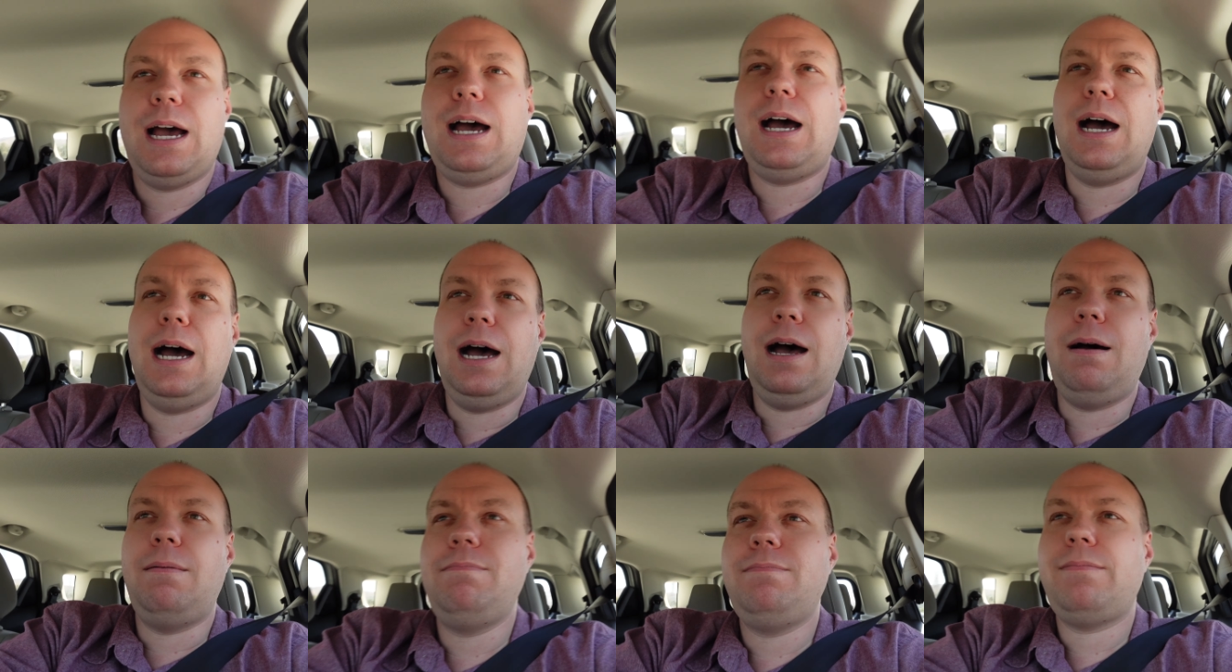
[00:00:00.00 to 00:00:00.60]

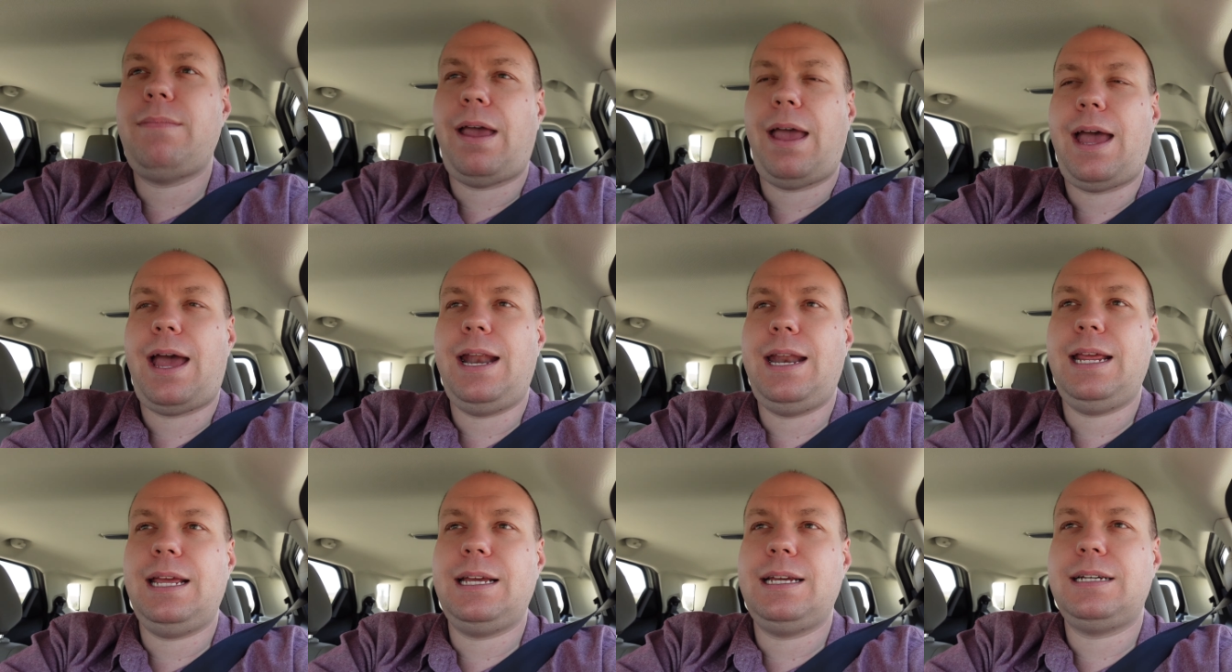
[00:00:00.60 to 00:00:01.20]
um,
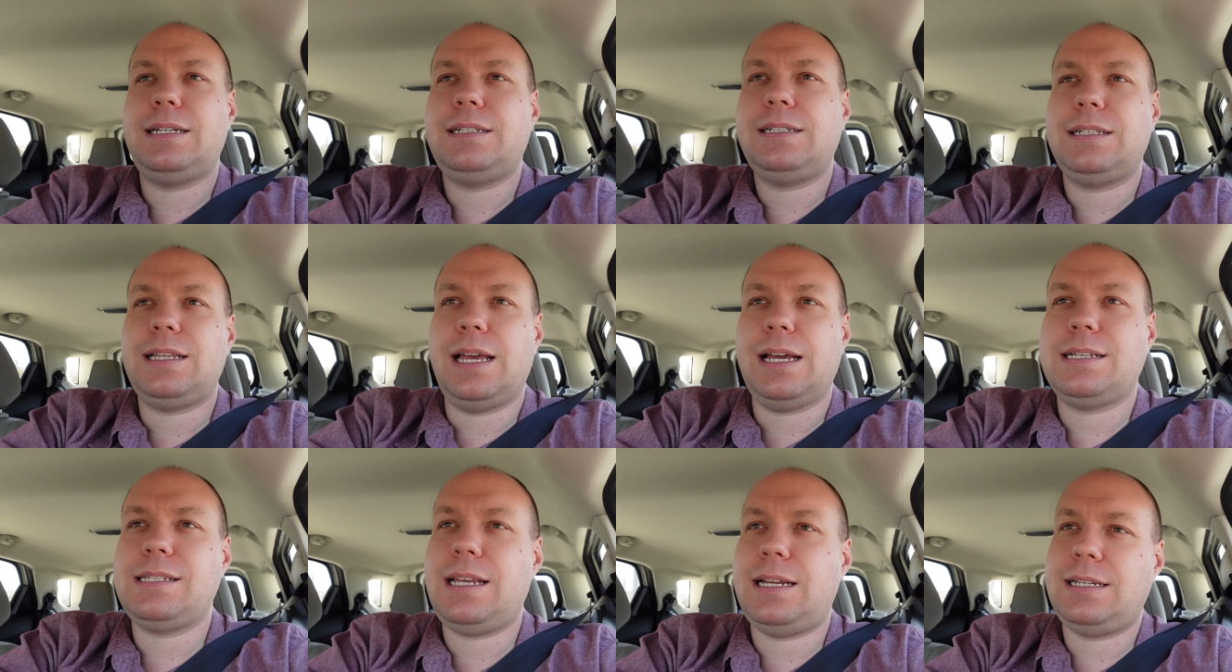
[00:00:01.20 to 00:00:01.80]
heading,
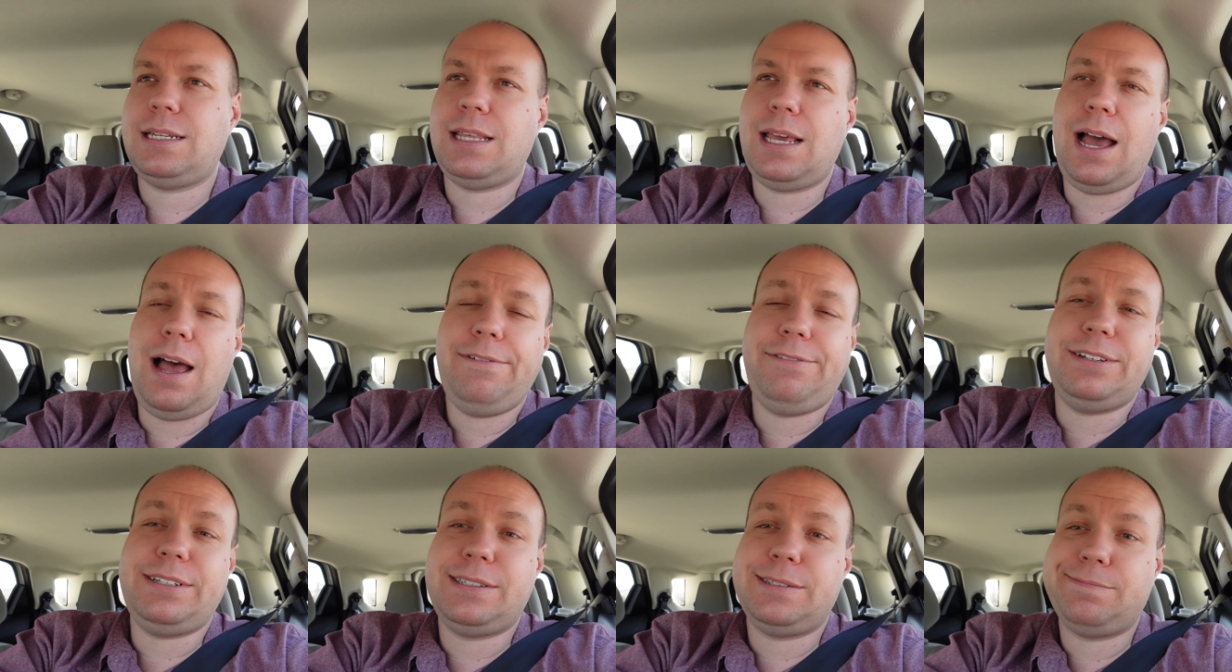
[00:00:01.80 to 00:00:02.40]
like I said, to the
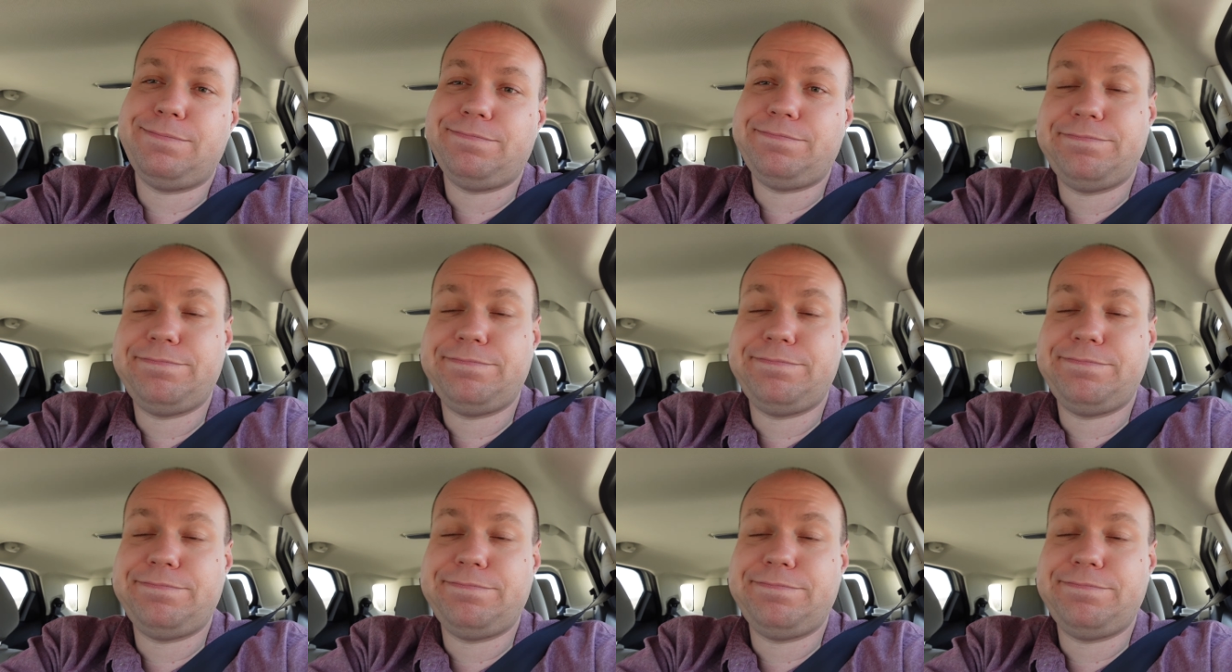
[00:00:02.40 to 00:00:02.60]
office.